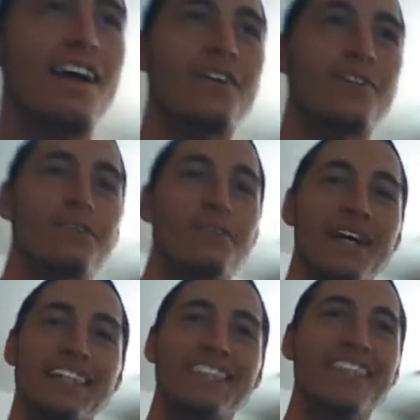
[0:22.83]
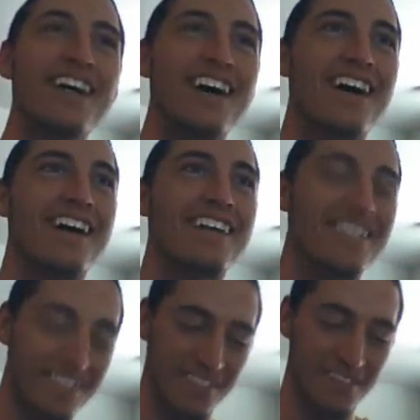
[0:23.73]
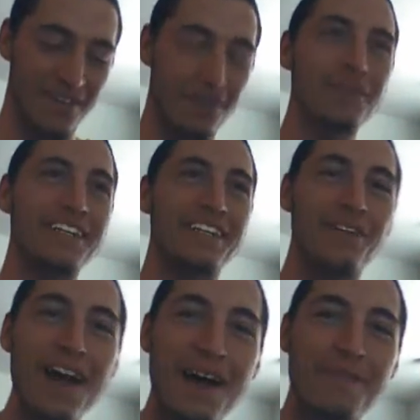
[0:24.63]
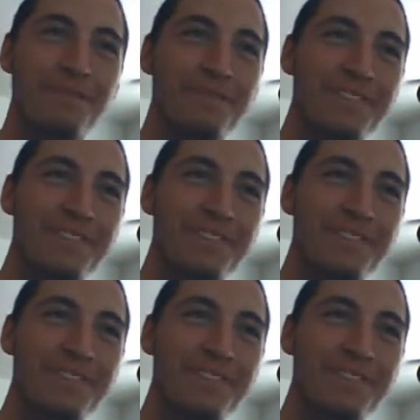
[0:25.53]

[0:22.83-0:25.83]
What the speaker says: Oh my God. Holy crap.